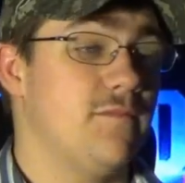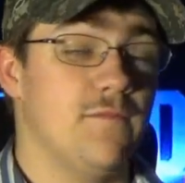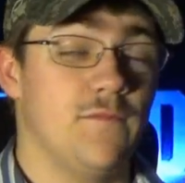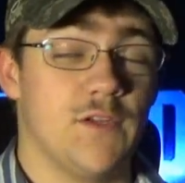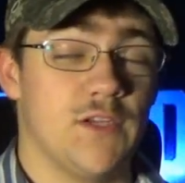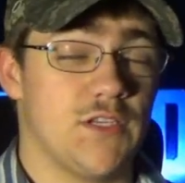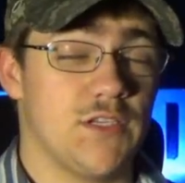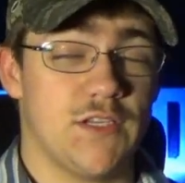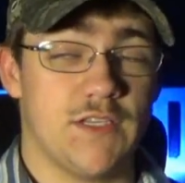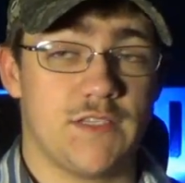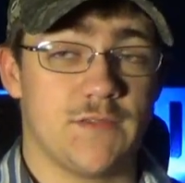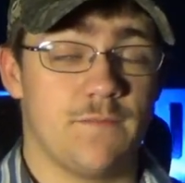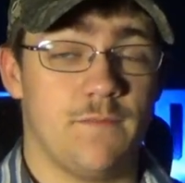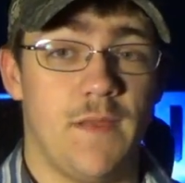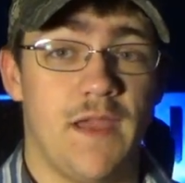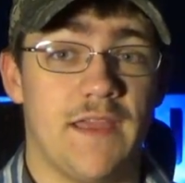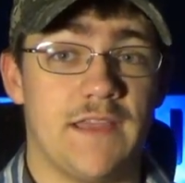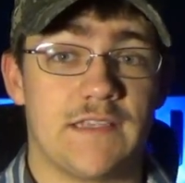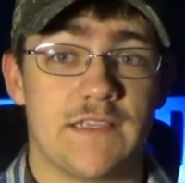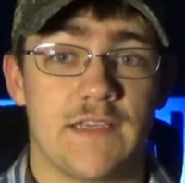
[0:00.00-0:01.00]
which is
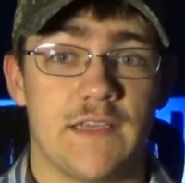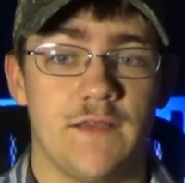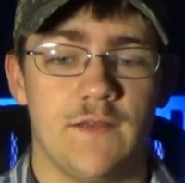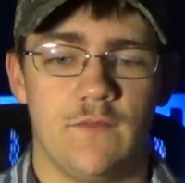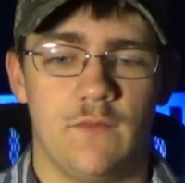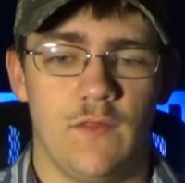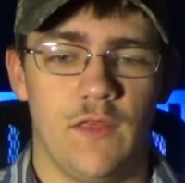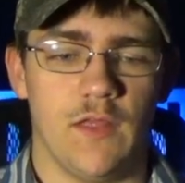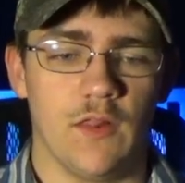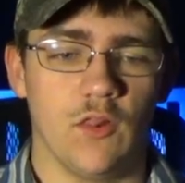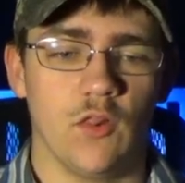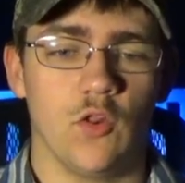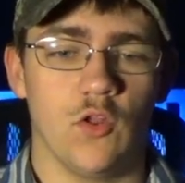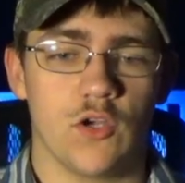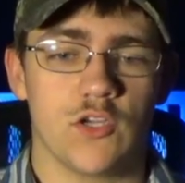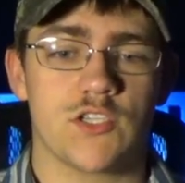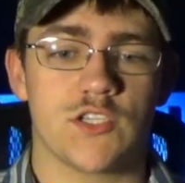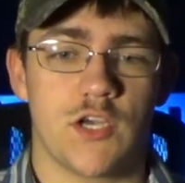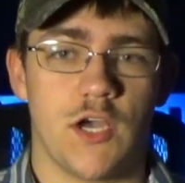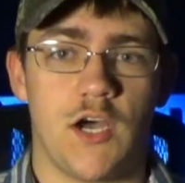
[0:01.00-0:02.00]
amazing. It
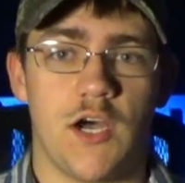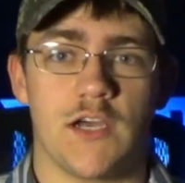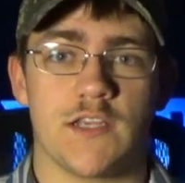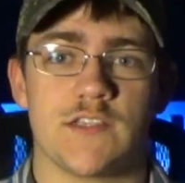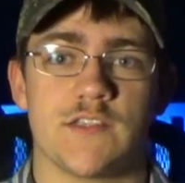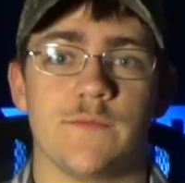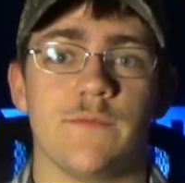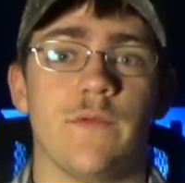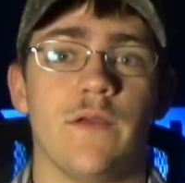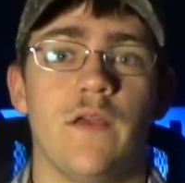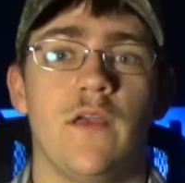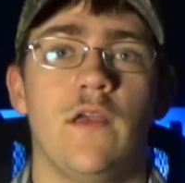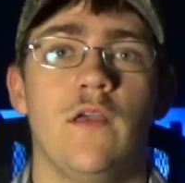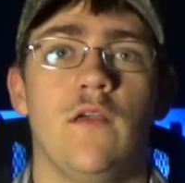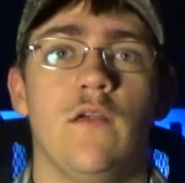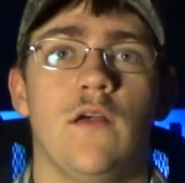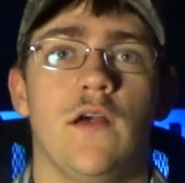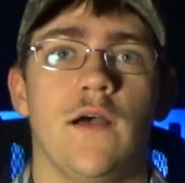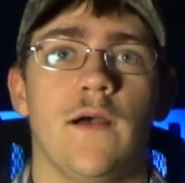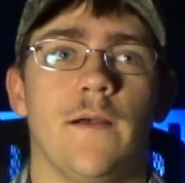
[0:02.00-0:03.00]
looks awesome.
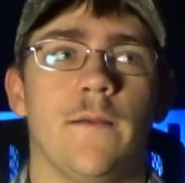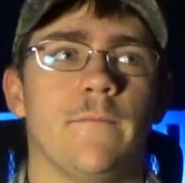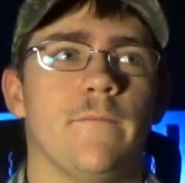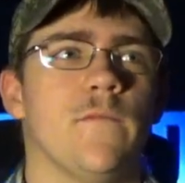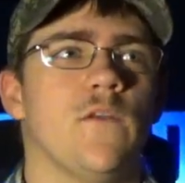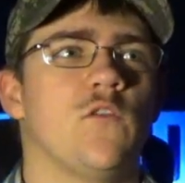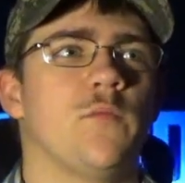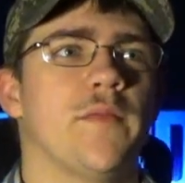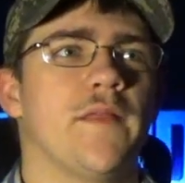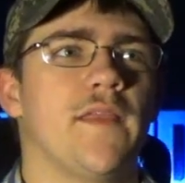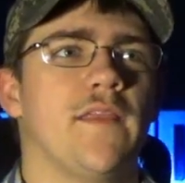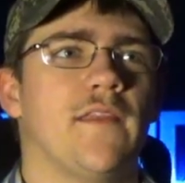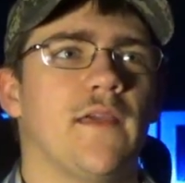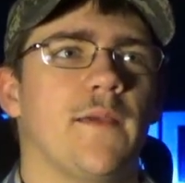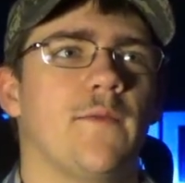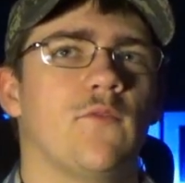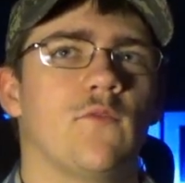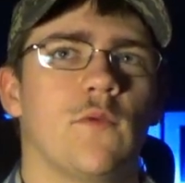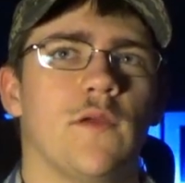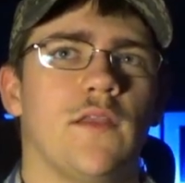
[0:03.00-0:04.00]
There's plenty of
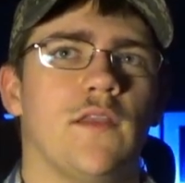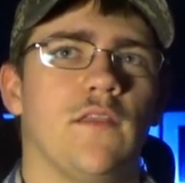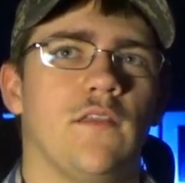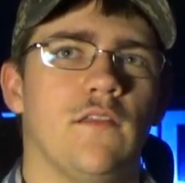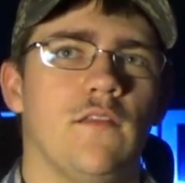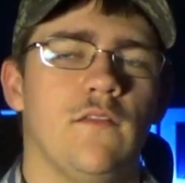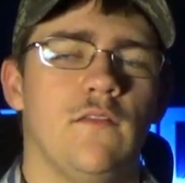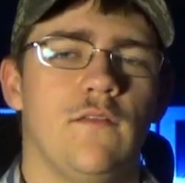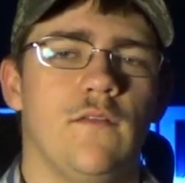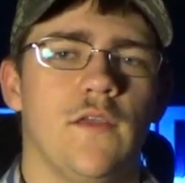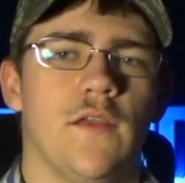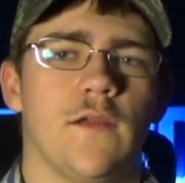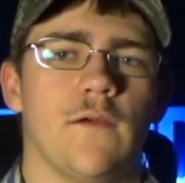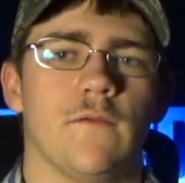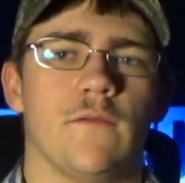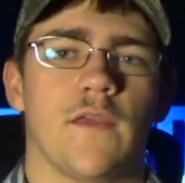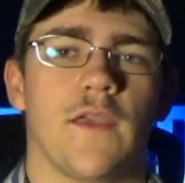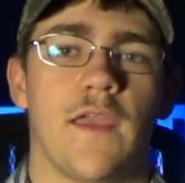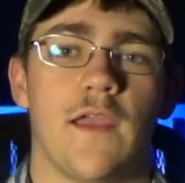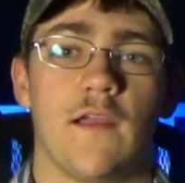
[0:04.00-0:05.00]
times when
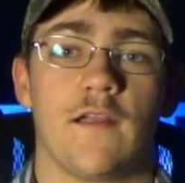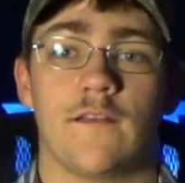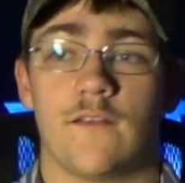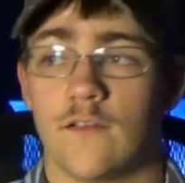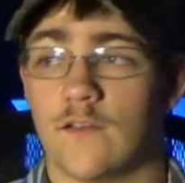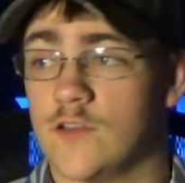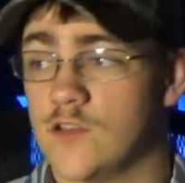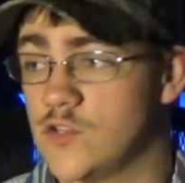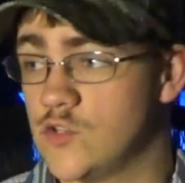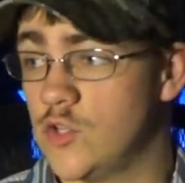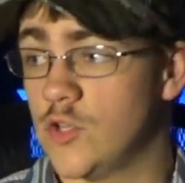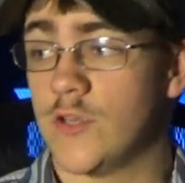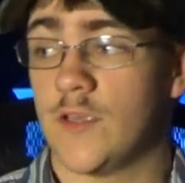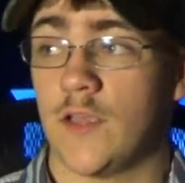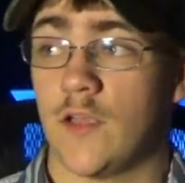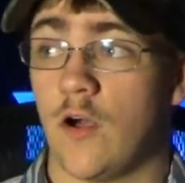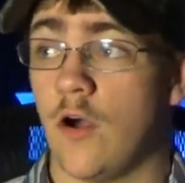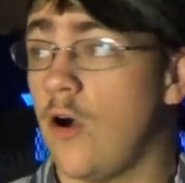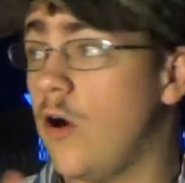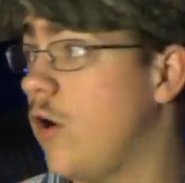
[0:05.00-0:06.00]
the character is
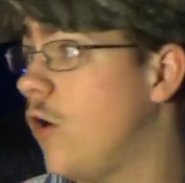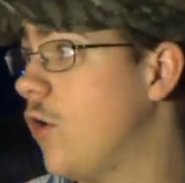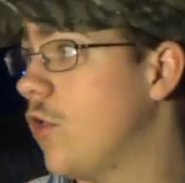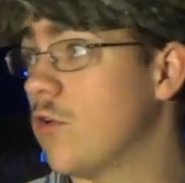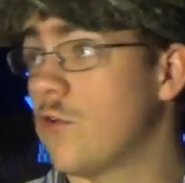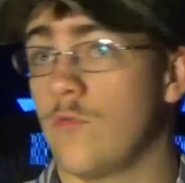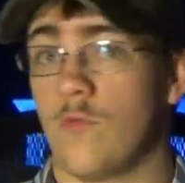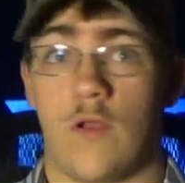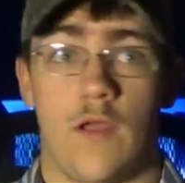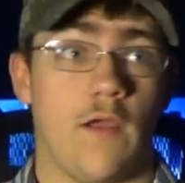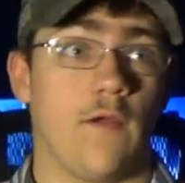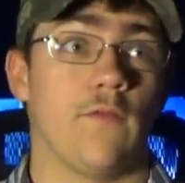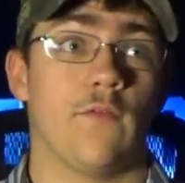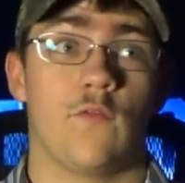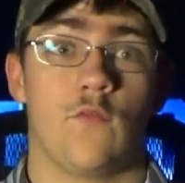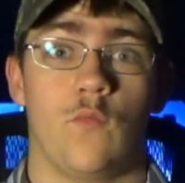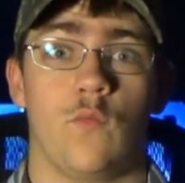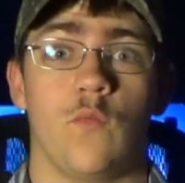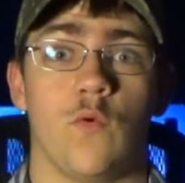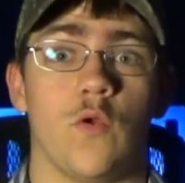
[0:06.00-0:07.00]
looking all around
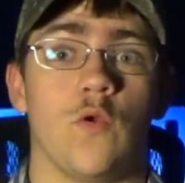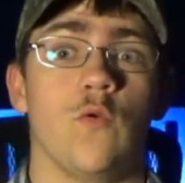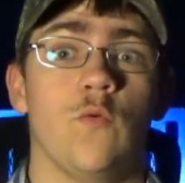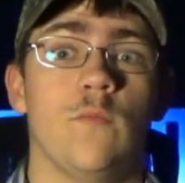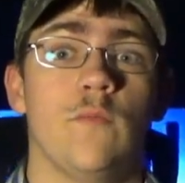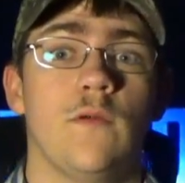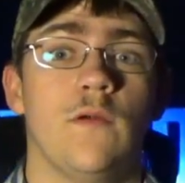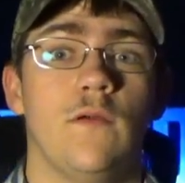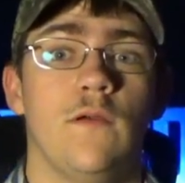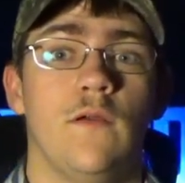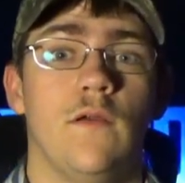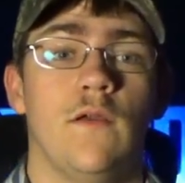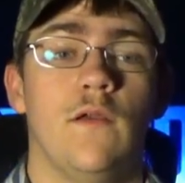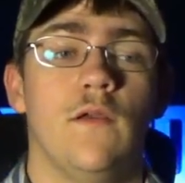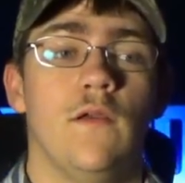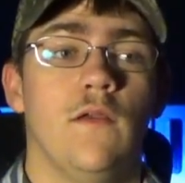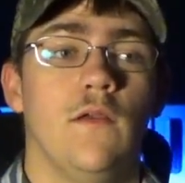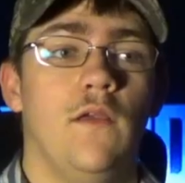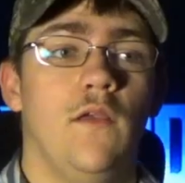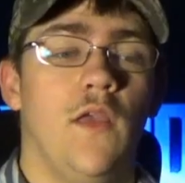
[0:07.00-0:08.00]
the room,
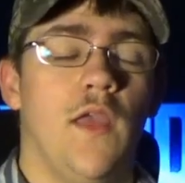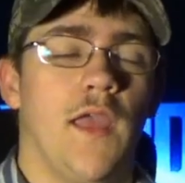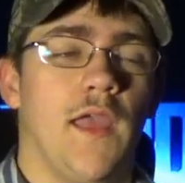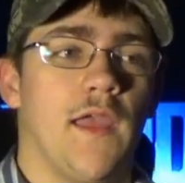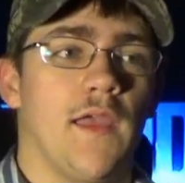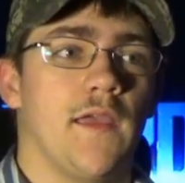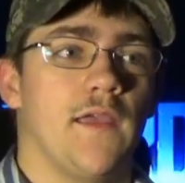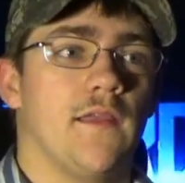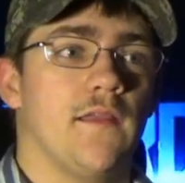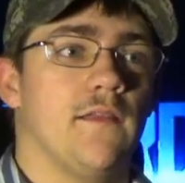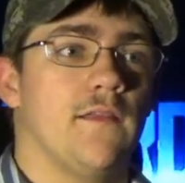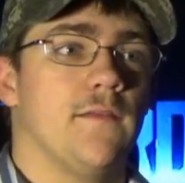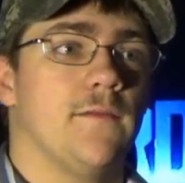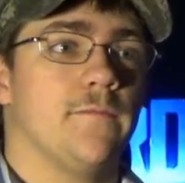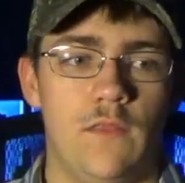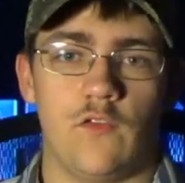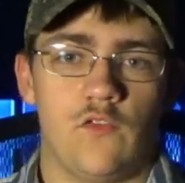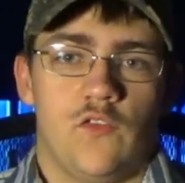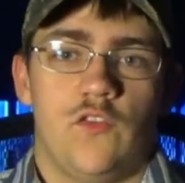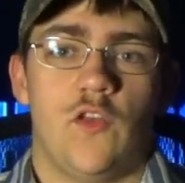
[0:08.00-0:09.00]
and
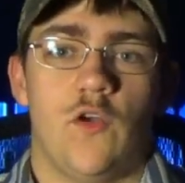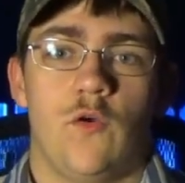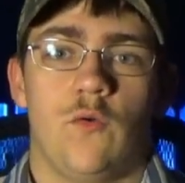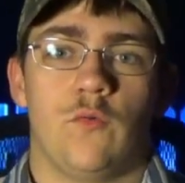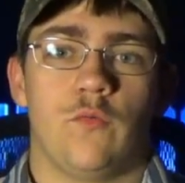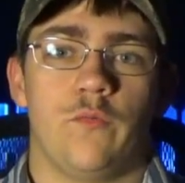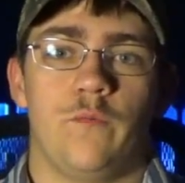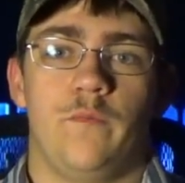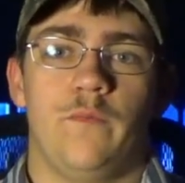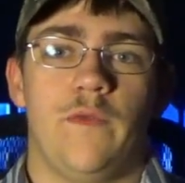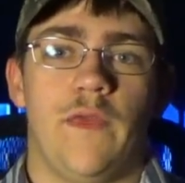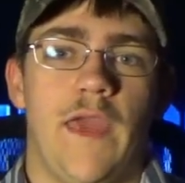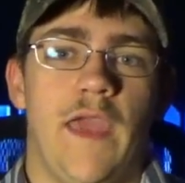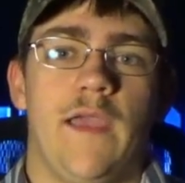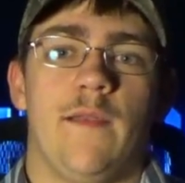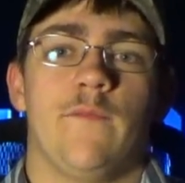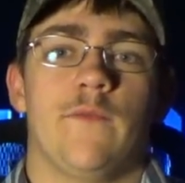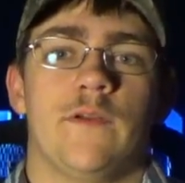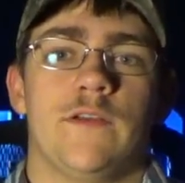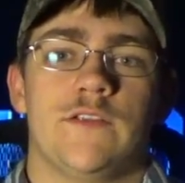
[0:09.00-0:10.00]
there's no
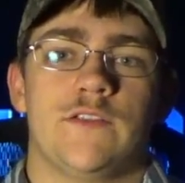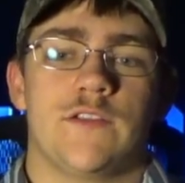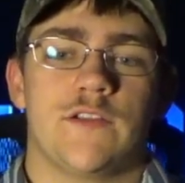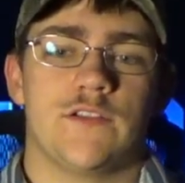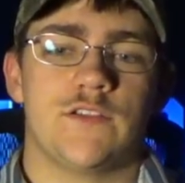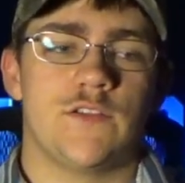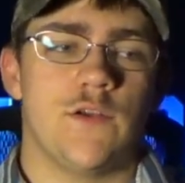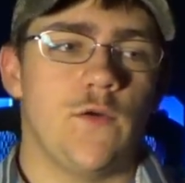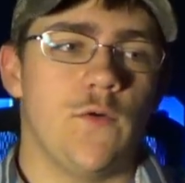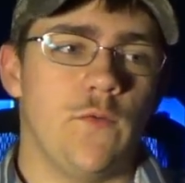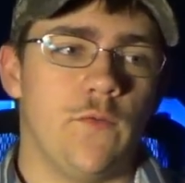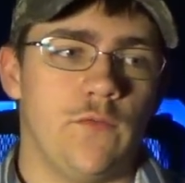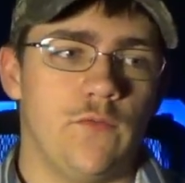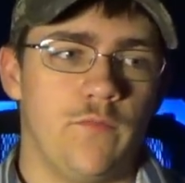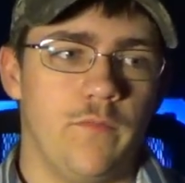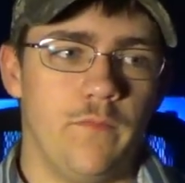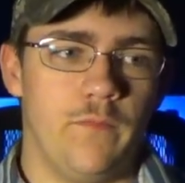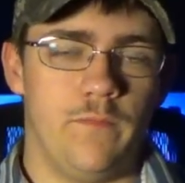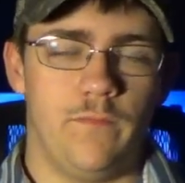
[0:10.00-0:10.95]
cameras, there's no